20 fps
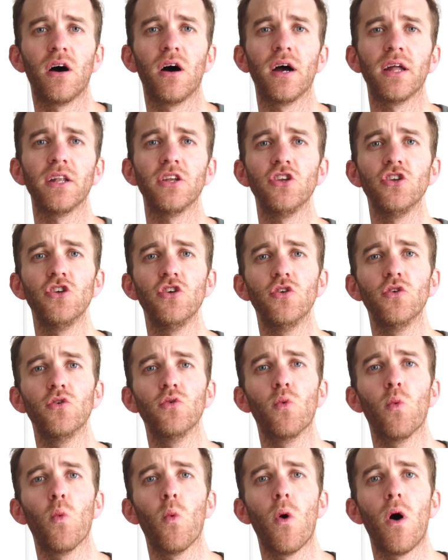I
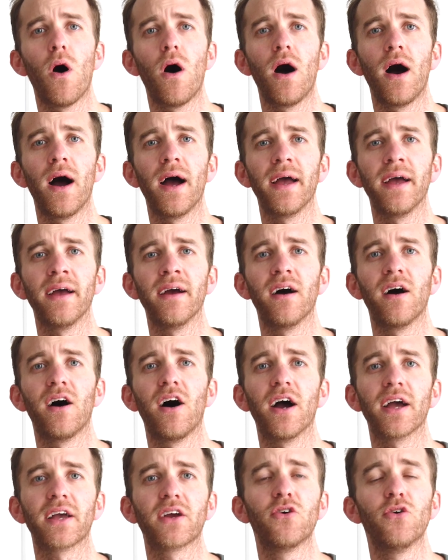knew why
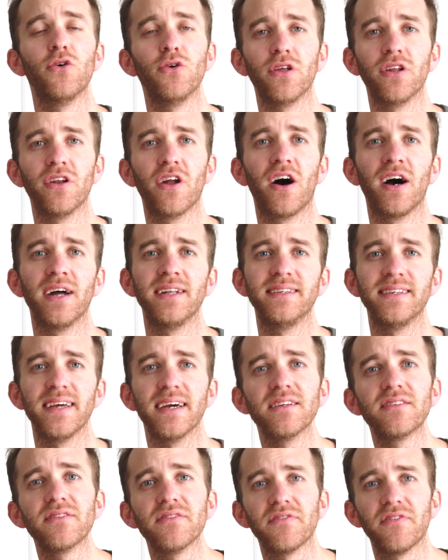I couldn't
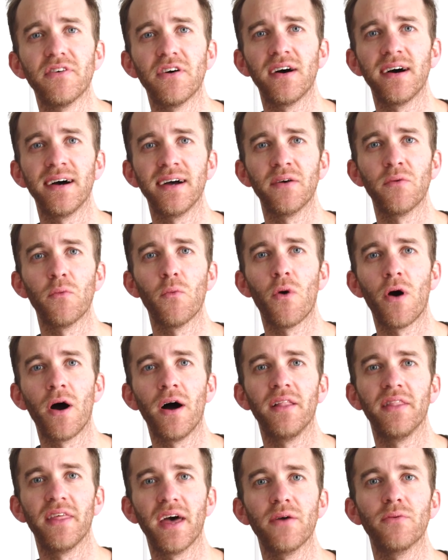identify
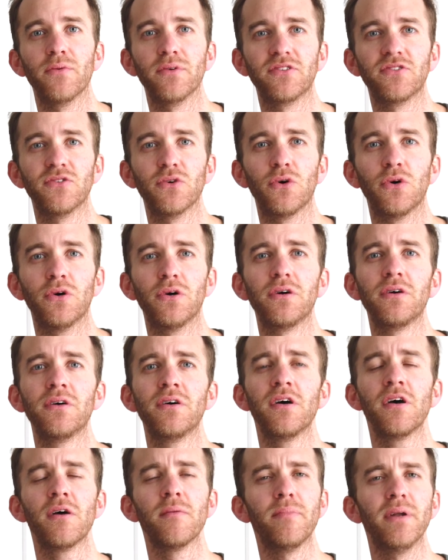why they were
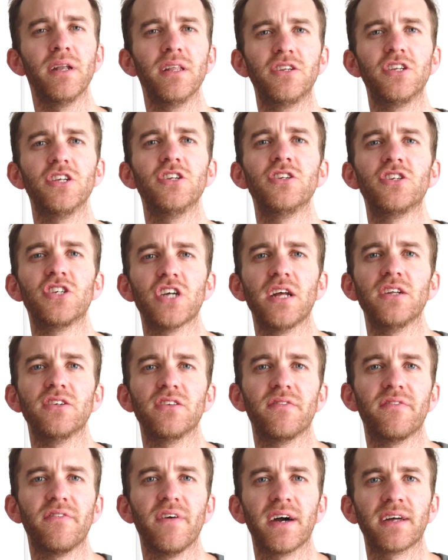sore, but it didn't change
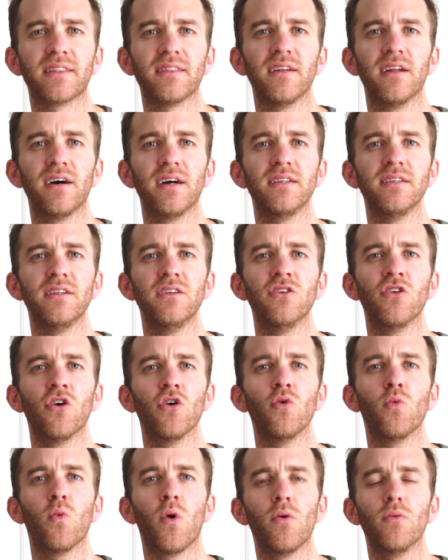the fact that I didn't
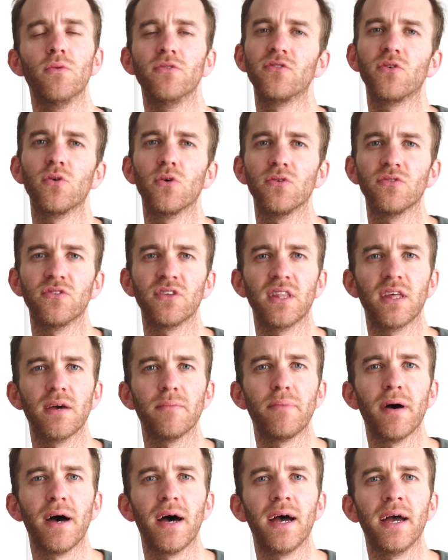know what was causing
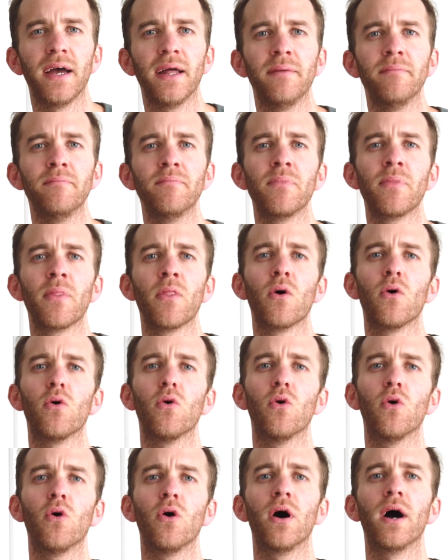their pain
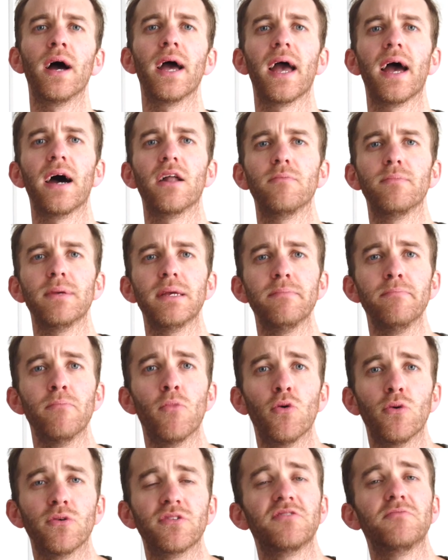or how to be
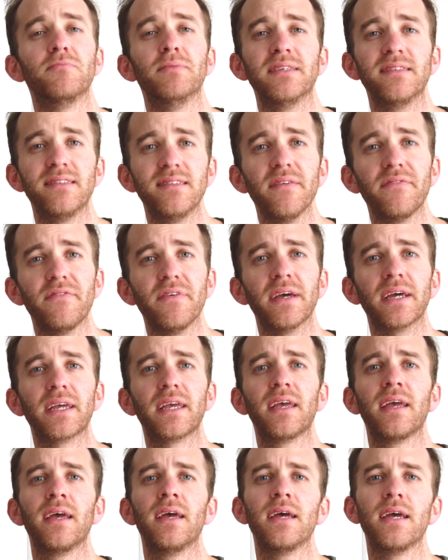more specific